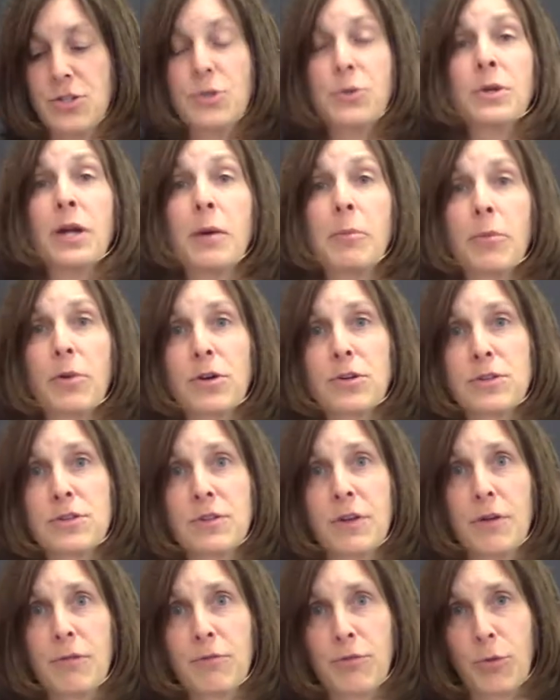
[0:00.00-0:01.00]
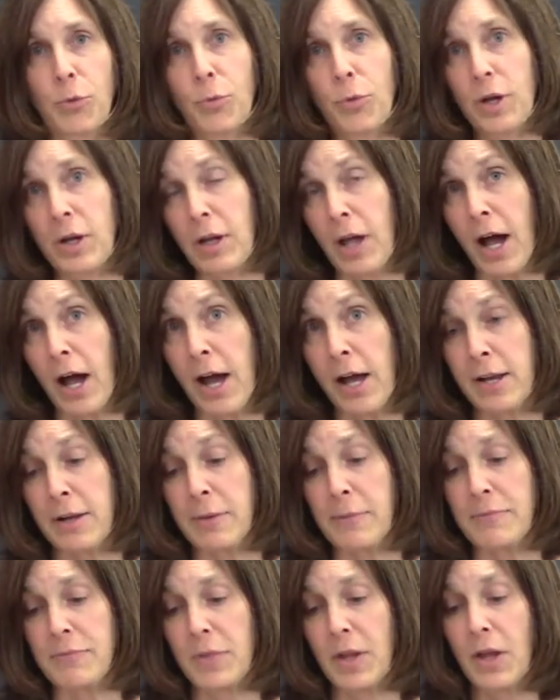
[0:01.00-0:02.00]
numbers for one
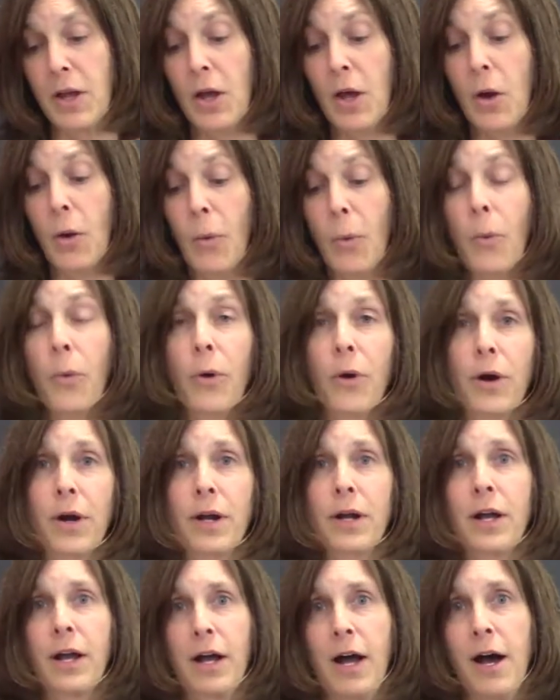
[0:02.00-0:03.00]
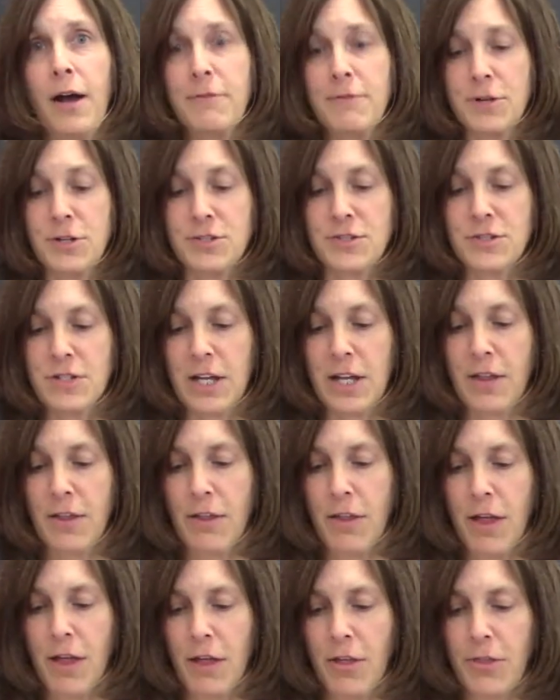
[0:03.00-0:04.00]
item. Or conversely,
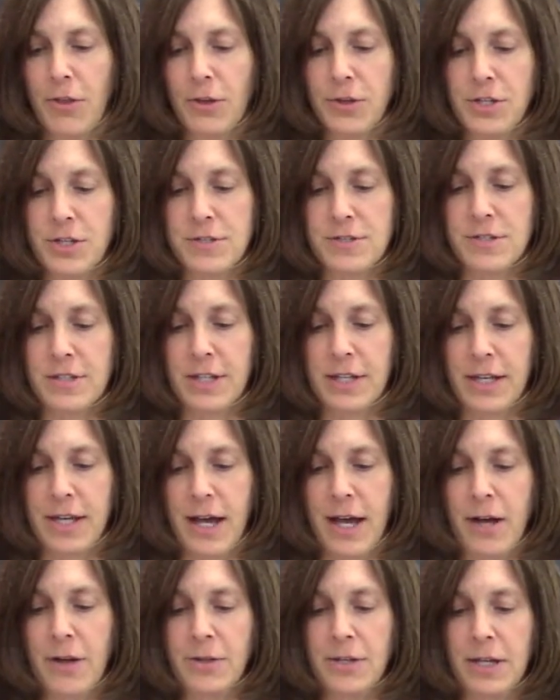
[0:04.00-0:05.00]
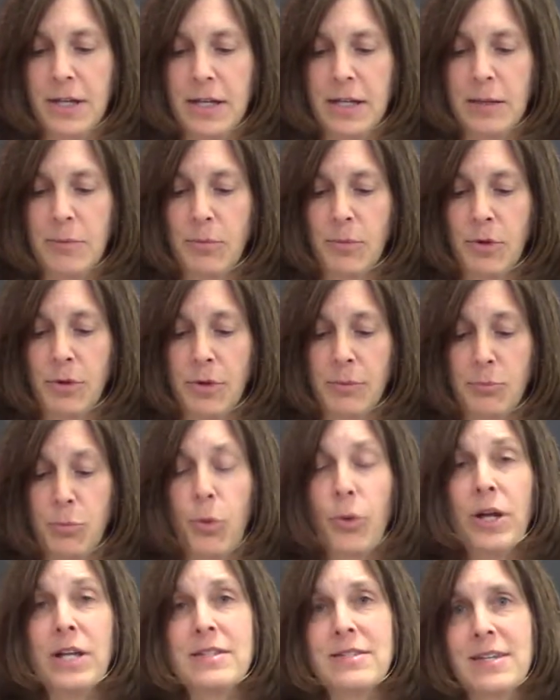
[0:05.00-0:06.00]
they'll just count and keep
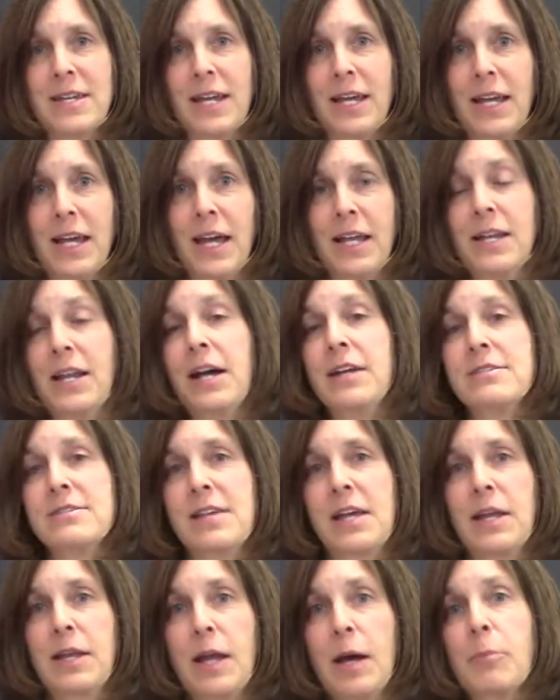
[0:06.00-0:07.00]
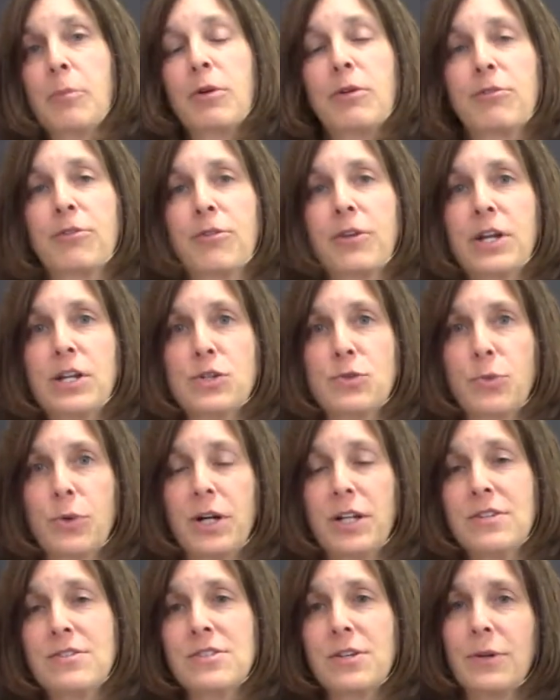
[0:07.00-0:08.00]
pointing and not say a number for each
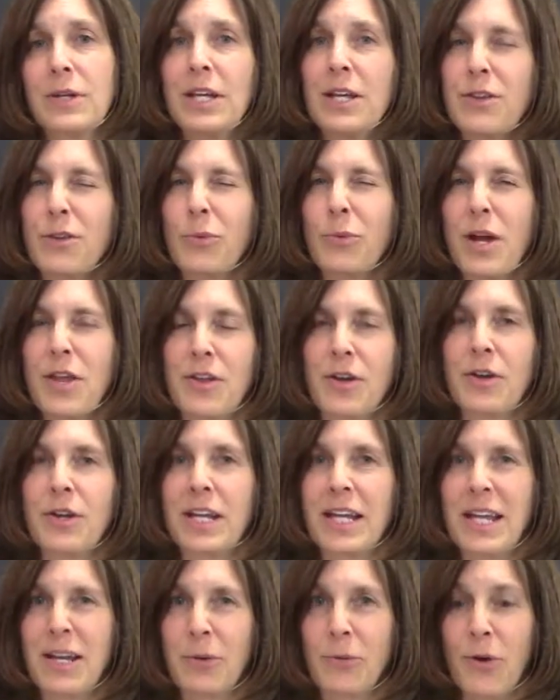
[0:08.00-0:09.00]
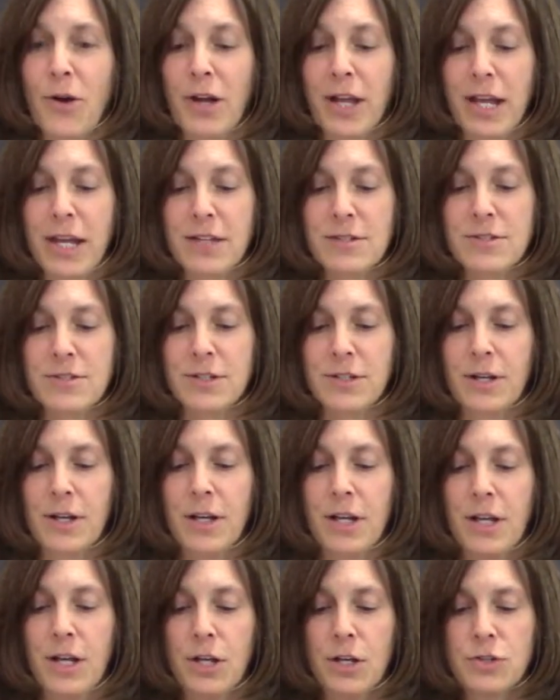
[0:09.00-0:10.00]
one. So either way they're going to get a wrong answer.
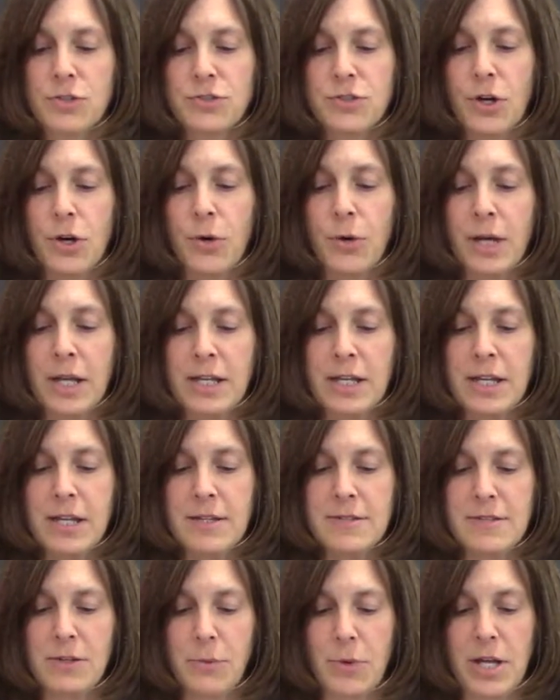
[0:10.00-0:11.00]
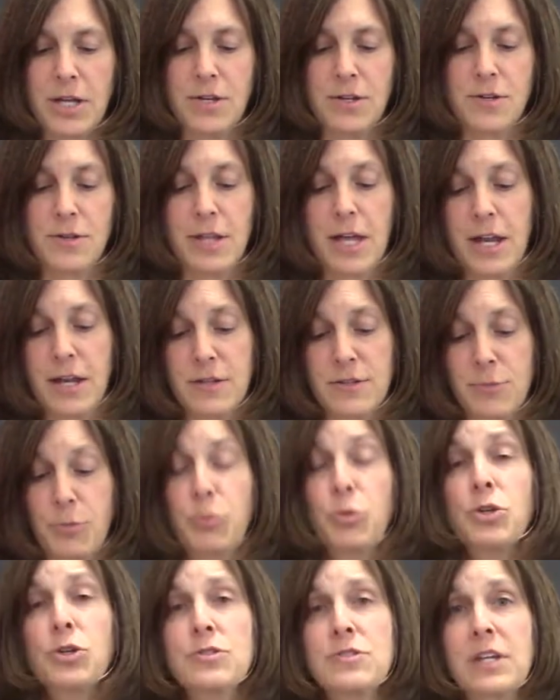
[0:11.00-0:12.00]
So an easy way to do that is
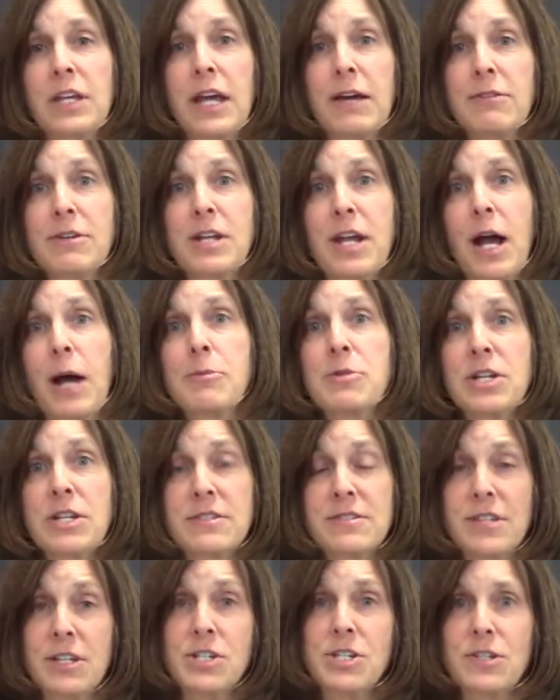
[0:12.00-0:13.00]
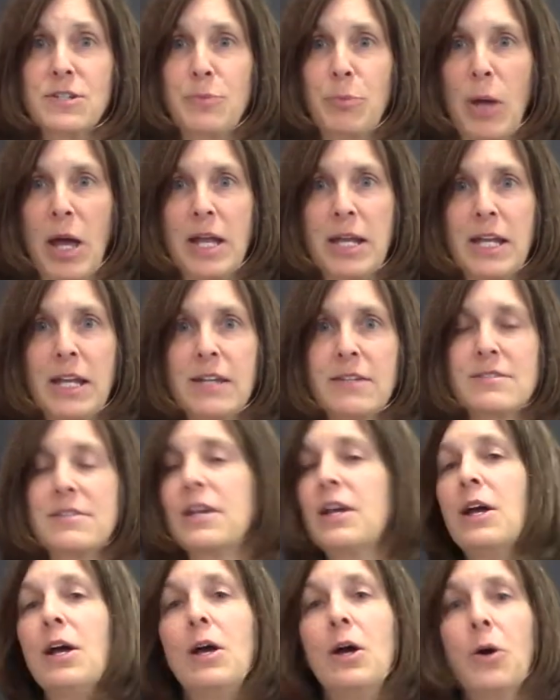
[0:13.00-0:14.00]
using everyday objects such as pennies,
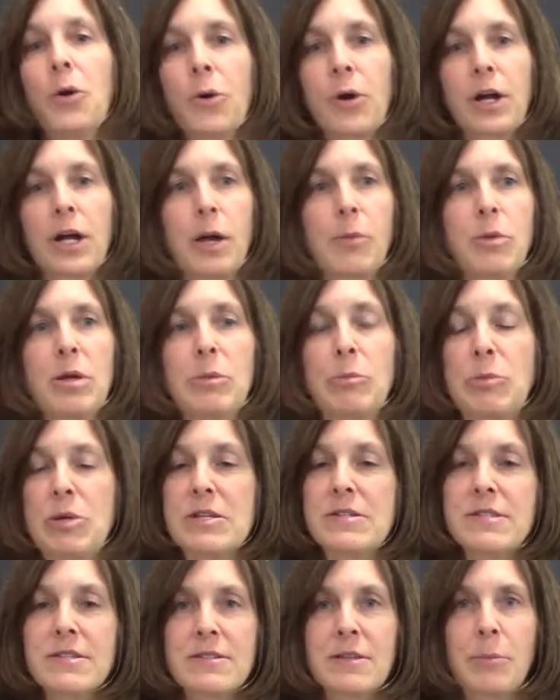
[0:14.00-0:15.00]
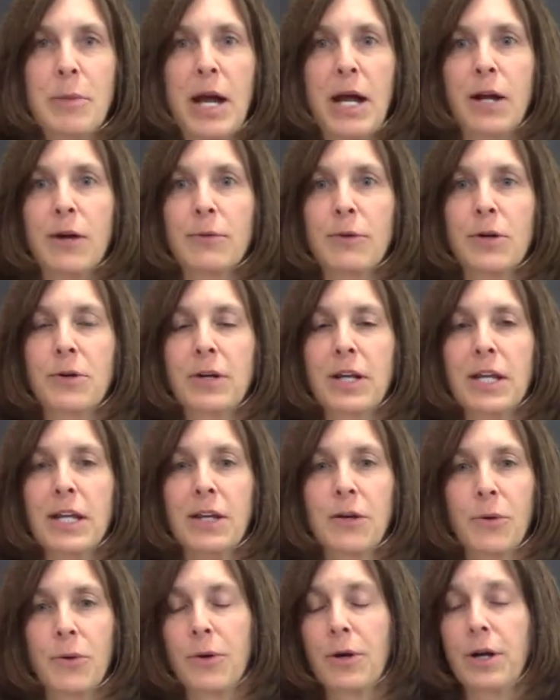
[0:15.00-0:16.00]
or it could be pieces of macaroni,
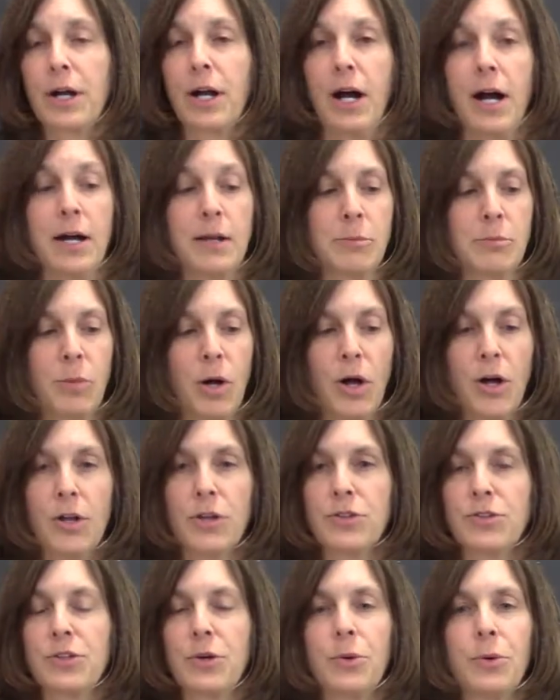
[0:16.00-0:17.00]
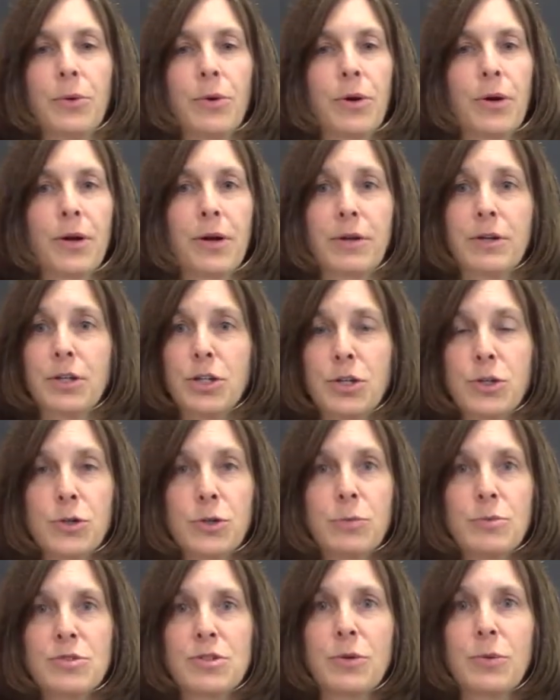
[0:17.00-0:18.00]
or cotton balls, or
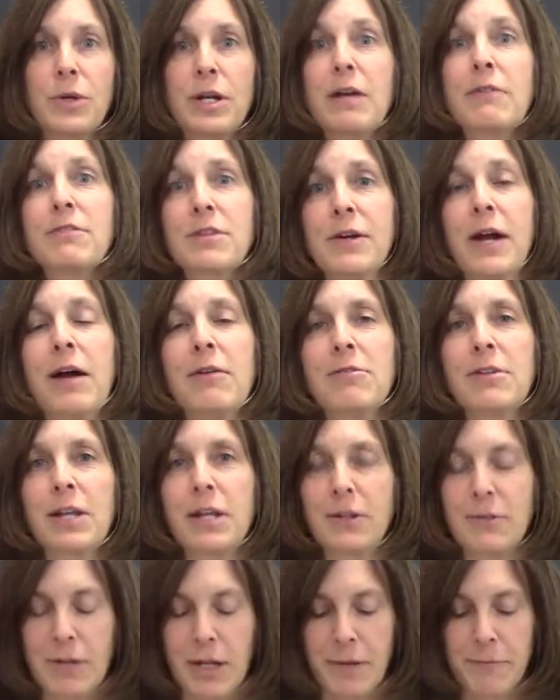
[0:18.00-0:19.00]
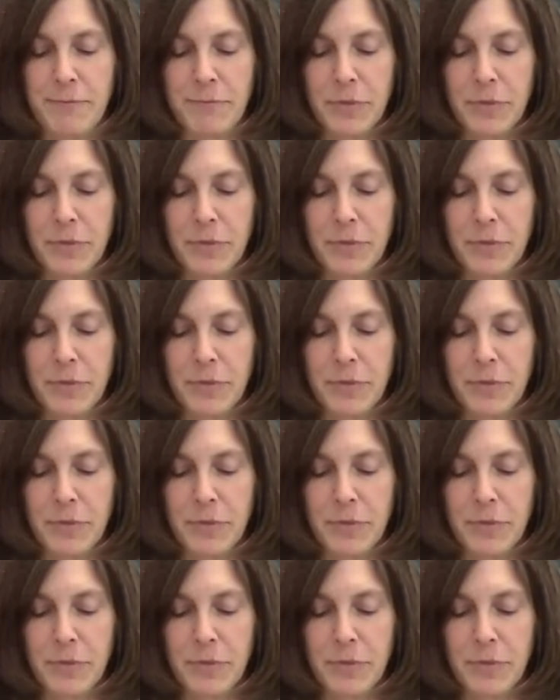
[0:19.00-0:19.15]
cubes, or whatever you have laying around.